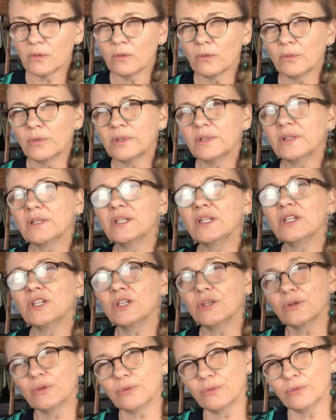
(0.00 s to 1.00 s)
"What do
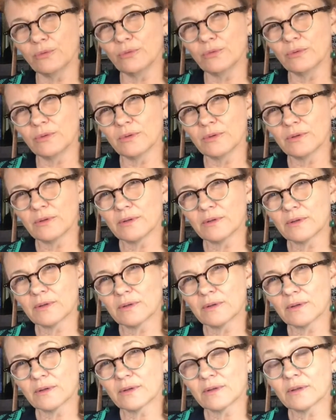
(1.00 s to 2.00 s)
you
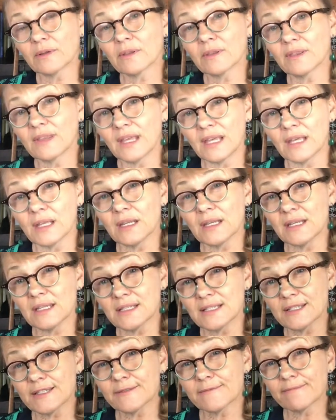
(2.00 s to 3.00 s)
think it
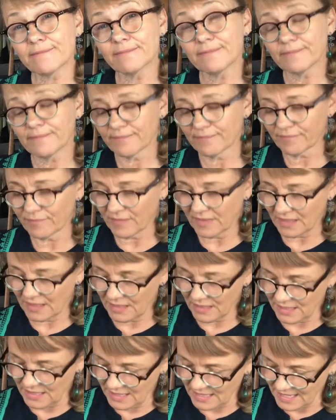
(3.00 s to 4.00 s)
is?"
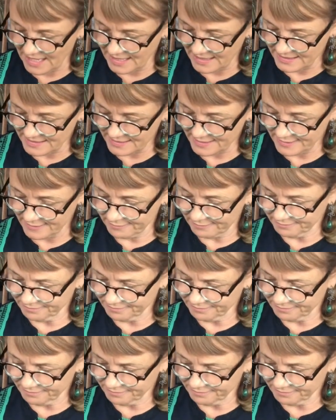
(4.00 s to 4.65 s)
he asked.